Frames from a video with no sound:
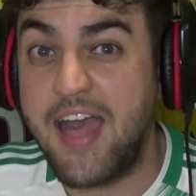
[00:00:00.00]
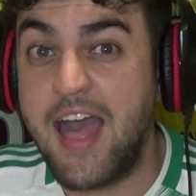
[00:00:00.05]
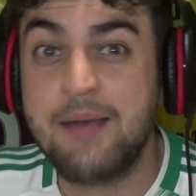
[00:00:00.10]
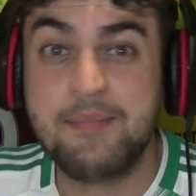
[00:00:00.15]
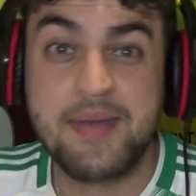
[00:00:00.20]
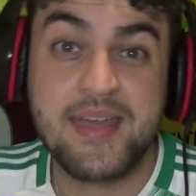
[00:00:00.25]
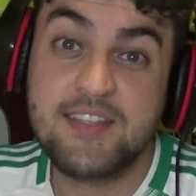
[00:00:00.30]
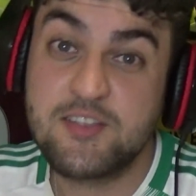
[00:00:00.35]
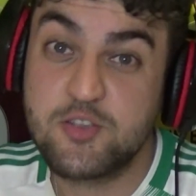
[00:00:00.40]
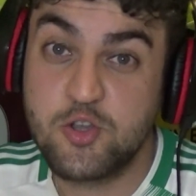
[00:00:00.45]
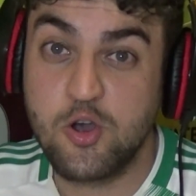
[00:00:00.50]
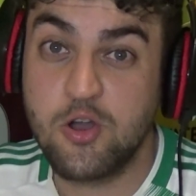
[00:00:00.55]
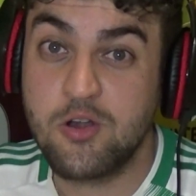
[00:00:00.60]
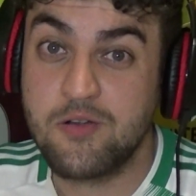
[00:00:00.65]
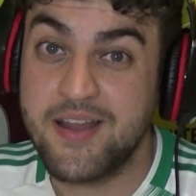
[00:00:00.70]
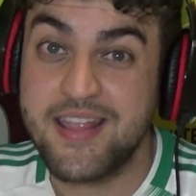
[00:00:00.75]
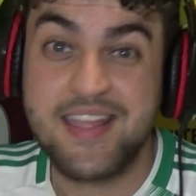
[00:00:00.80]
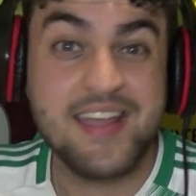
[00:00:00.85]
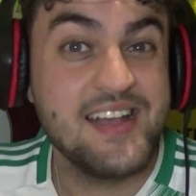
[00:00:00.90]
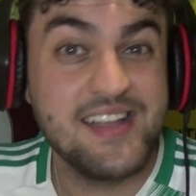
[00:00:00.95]
Amine
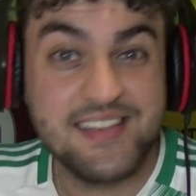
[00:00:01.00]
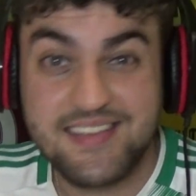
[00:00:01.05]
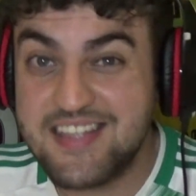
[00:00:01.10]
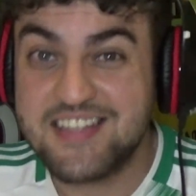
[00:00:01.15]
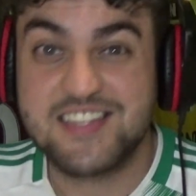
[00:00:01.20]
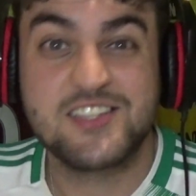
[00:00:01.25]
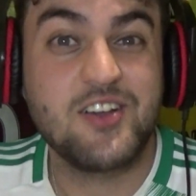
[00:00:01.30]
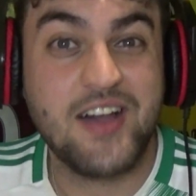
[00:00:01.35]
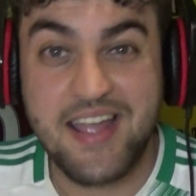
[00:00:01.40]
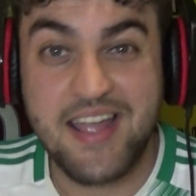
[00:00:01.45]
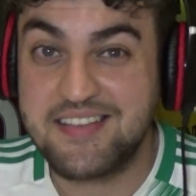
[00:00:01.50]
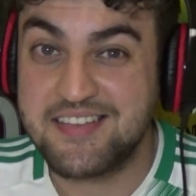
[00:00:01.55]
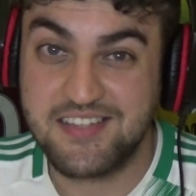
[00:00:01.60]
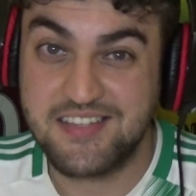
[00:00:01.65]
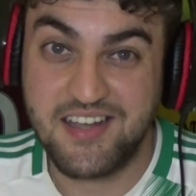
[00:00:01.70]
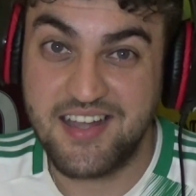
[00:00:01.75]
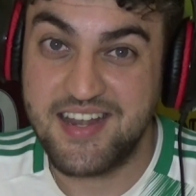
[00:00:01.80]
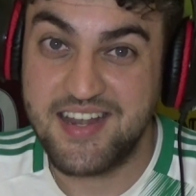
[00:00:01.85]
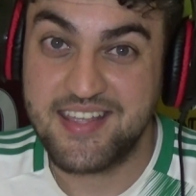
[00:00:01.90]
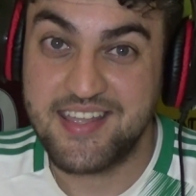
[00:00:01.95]
Gouiri, this guy ain't
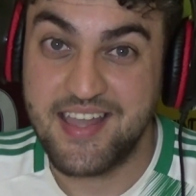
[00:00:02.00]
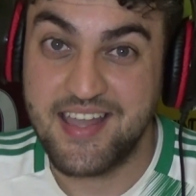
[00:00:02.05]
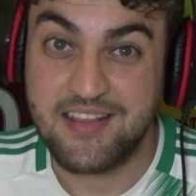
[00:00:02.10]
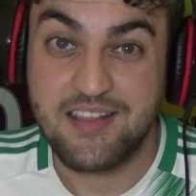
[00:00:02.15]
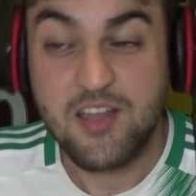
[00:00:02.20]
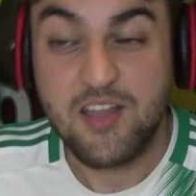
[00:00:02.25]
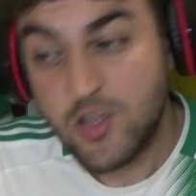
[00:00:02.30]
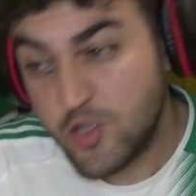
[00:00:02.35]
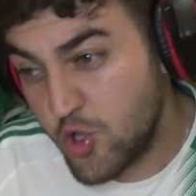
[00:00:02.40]
starting again.